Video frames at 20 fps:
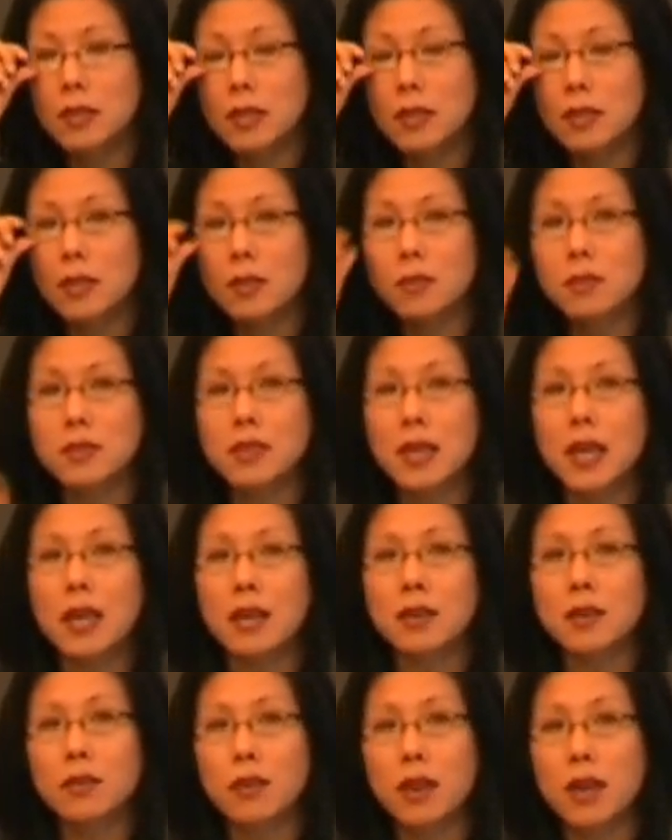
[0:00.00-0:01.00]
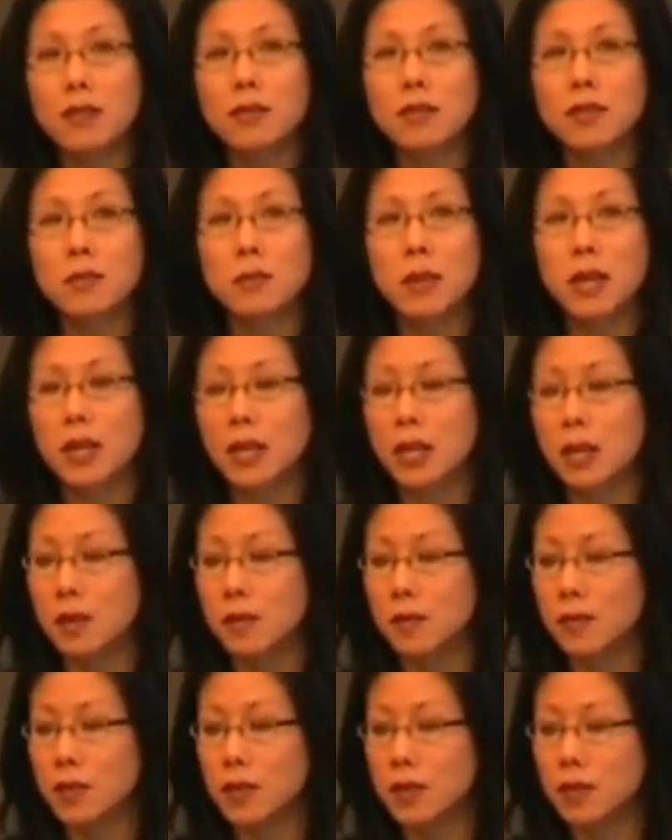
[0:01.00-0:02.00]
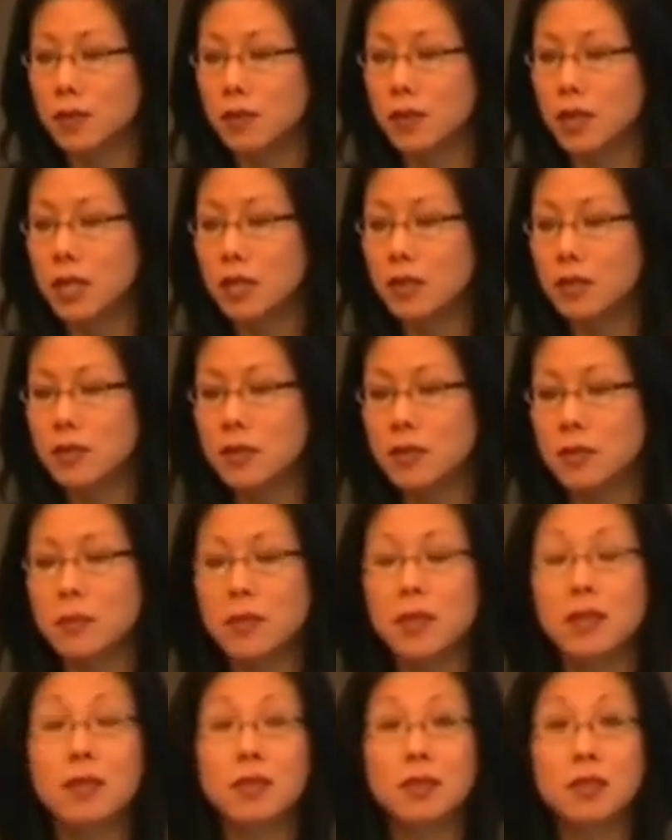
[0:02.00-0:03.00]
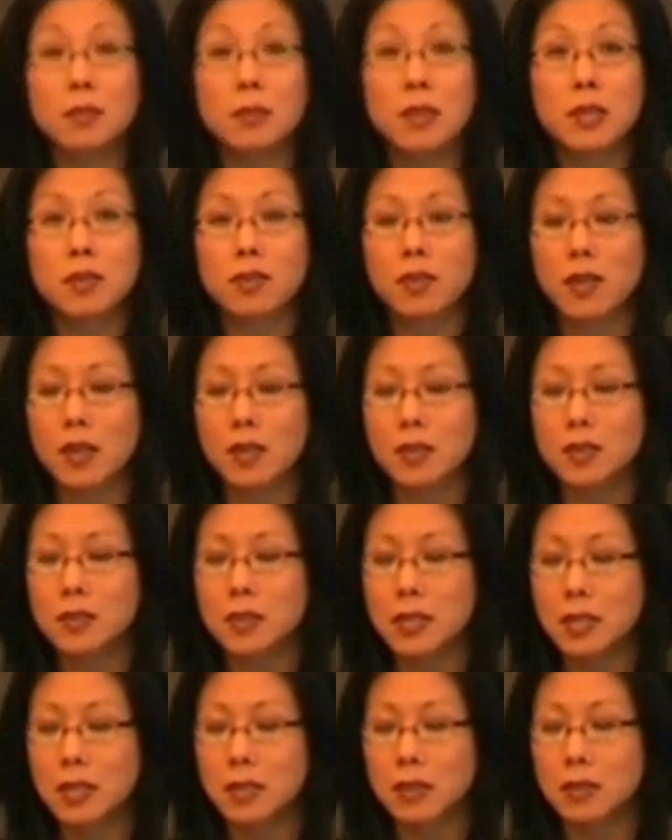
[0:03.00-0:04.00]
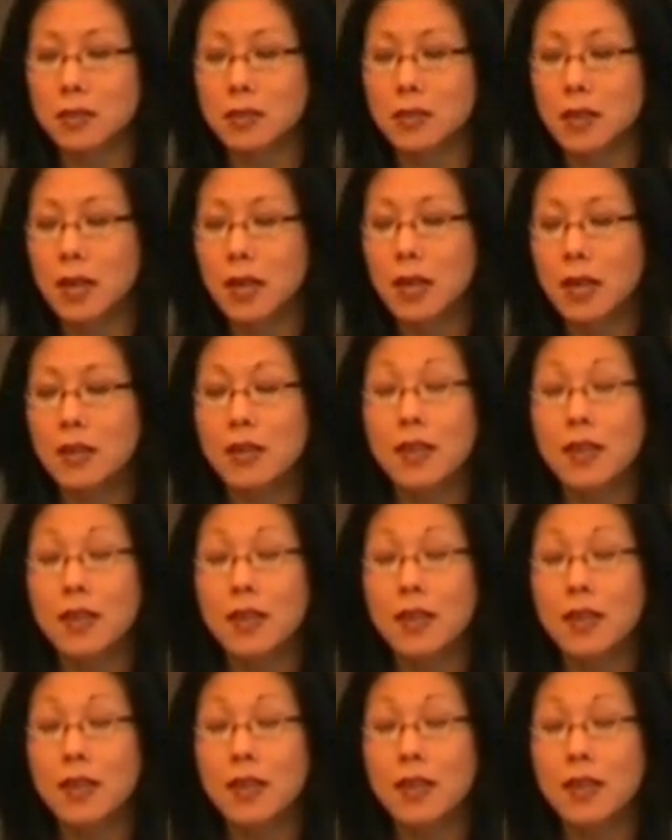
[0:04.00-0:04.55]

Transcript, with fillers: site that was handcrafted by AMV creators to meet their specialized needs.